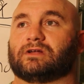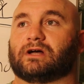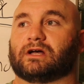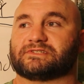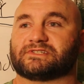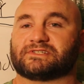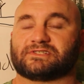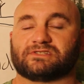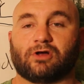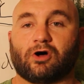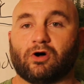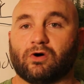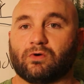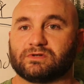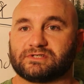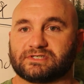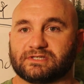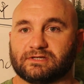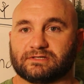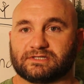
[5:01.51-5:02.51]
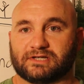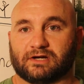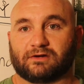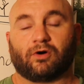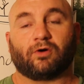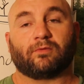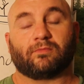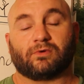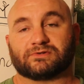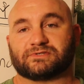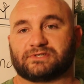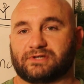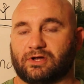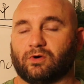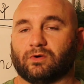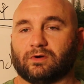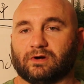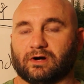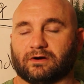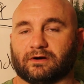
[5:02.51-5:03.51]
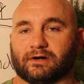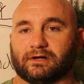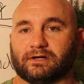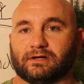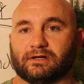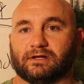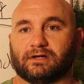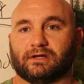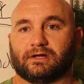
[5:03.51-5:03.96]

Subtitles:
a slow to almost no current.